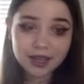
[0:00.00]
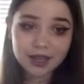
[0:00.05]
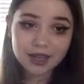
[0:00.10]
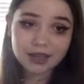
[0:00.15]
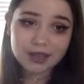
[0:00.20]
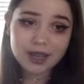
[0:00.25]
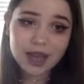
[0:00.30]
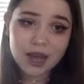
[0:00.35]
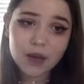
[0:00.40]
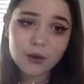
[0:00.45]

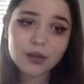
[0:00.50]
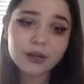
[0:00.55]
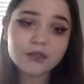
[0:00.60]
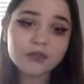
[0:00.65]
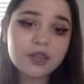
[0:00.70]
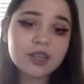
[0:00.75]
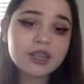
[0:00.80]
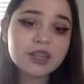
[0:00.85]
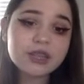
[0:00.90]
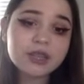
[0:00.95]
Now,
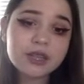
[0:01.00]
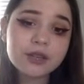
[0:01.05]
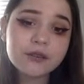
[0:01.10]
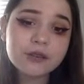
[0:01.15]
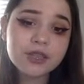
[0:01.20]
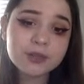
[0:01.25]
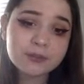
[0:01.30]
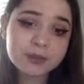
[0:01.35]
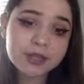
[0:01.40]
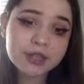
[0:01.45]
invasive
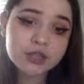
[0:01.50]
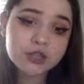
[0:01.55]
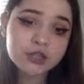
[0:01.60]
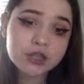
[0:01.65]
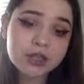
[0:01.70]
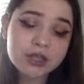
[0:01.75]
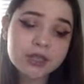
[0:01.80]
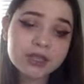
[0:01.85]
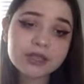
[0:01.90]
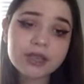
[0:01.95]

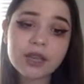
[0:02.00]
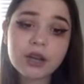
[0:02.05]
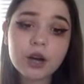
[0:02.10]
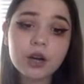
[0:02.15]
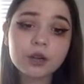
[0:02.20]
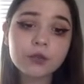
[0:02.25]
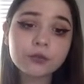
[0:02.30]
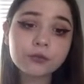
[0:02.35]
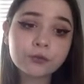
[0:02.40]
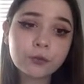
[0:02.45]
species, they
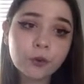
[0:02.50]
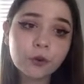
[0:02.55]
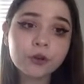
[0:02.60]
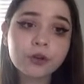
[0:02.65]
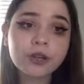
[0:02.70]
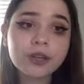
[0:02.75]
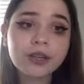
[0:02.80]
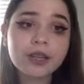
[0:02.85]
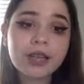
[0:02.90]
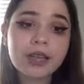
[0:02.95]
are
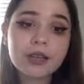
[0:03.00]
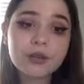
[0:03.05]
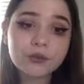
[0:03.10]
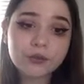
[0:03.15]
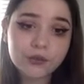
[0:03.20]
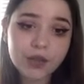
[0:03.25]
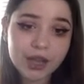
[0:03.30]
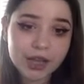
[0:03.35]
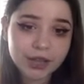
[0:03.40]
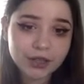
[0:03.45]
foreign
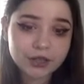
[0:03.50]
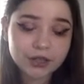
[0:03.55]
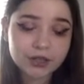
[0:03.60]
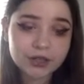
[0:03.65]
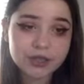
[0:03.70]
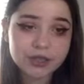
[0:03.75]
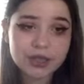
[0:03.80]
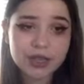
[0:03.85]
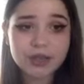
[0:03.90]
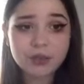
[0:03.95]

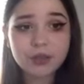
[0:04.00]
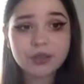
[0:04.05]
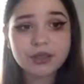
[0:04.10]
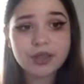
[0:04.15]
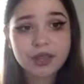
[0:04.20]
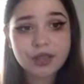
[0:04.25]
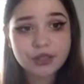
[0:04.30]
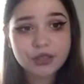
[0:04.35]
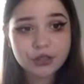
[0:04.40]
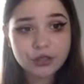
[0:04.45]
invaders. And what
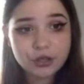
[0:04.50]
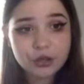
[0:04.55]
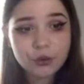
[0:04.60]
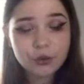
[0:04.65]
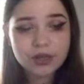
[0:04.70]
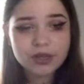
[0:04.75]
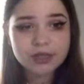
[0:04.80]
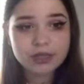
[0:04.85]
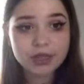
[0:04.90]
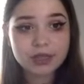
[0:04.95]
they do
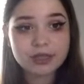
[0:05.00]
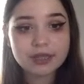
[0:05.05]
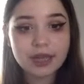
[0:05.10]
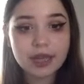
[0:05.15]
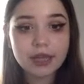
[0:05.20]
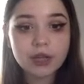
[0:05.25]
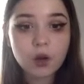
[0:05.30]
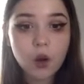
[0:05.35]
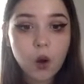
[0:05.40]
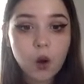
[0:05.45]
is they
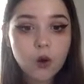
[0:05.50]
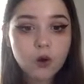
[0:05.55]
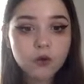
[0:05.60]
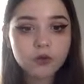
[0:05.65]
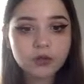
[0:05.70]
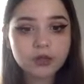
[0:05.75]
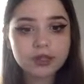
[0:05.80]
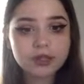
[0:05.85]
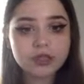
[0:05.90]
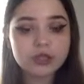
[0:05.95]
take over
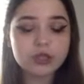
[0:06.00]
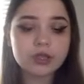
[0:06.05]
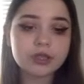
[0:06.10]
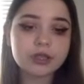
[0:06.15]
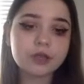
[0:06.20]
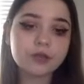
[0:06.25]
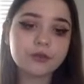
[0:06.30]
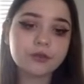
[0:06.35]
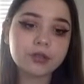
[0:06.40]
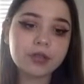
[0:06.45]
niches
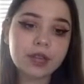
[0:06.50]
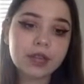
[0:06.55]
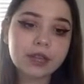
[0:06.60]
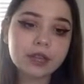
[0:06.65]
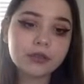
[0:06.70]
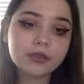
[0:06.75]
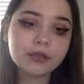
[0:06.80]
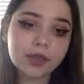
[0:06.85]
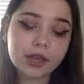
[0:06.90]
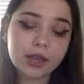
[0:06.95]
of
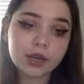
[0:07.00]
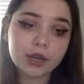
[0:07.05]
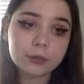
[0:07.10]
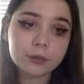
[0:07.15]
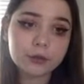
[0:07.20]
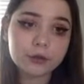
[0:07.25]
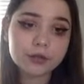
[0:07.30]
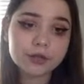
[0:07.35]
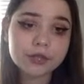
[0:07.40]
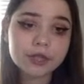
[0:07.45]
native
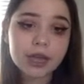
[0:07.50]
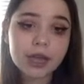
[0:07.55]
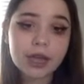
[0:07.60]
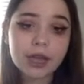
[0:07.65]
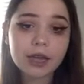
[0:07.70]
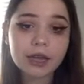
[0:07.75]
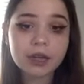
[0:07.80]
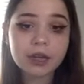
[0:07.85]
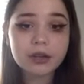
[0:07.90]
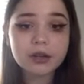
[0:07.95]
animals
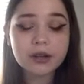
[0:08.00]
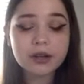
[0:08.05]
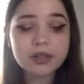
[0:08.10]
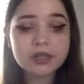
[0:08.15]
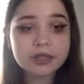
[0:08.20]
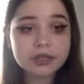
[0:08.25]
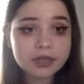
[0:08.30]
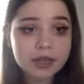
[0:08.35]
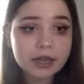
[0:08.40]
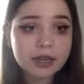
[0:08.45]
and can
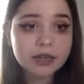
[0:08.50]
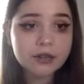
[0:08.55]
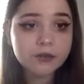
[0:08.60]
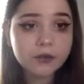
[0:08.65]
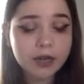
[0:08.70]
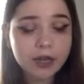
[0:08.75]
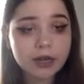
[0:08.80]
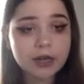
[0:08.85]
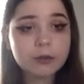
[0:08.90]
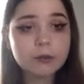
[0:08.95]
cause native
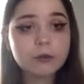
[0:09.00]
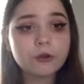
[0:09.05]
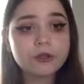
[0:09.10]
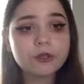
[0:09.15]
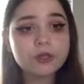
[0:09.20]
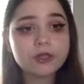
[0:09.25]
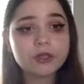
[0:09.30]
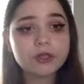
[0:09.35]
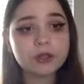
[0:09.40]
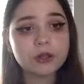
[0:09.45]

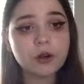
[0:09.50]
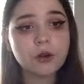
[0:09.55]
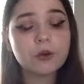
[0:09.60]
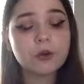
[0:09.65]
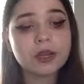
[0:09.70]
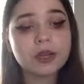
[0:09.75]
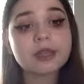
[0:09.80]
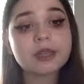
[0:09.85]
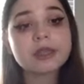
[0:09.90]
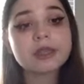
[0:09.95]
animals to go
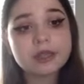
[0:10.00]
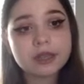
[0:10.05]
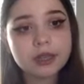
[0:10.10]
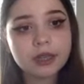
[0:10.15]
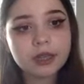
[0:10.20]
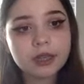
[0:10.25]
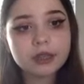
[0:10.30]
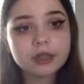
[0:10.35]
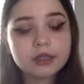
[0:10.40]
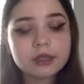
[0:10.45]

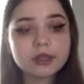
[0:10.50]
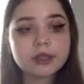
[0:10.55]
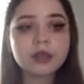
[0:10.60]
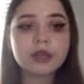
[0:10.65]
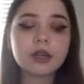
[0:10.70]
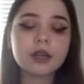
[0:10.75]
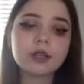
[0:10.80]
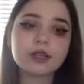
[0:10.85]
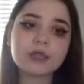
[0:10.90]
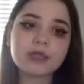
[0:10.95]
extinct.
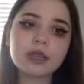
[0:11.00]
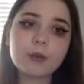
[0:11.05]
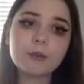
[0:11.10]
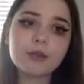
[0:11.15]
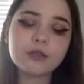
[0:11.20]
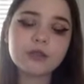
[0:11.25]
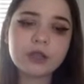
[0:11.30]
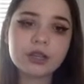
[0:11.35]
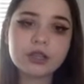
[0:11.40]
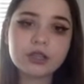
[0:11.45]
Some
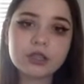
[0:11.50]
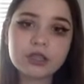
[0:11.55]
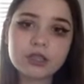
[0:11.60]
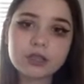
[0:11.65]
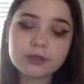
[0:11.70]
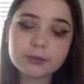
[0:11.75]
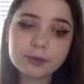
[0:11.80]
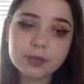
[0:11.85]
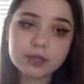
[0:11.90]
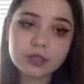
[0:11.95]
invasive
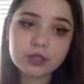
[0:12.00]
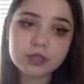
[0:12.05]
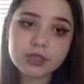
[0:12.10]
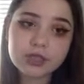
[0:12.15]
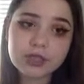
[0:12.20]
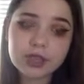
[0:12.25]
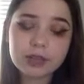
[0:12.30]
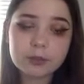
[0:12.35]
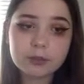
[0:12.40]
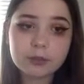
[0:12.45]
species
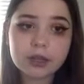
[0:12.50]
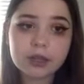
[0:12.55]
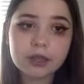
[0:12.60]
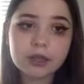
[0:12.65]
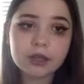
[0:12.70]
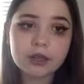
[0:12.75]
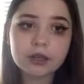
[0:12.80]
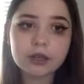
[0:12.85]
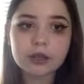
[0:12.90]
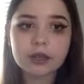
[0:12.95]
can
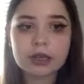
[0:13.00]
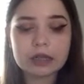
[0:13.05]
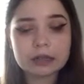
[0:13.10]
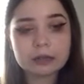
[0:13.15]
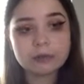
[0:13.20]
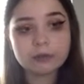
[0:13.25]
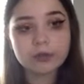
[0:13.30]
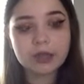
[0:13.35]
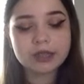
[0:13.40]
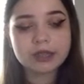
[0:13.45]
be
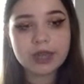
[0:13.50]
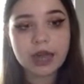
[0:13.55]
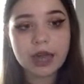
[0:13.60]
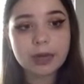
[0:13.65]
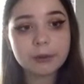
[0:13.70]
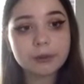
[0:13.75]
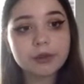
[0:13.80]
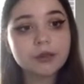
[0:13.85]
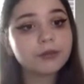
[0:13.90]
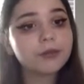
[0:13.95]
a
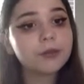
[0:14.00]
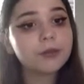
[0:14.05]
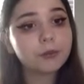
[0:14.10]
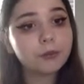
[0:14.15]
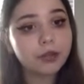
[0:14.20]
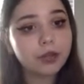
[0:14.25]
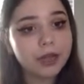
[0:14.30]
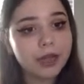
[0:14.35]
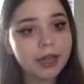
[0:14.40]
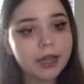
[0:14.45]
type of
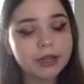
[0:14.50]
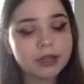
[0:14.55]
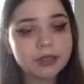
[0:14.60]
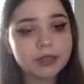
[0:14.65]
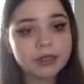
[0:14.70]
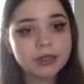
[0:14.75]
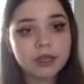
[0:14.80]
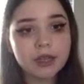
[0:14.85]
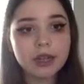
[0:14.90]
plant.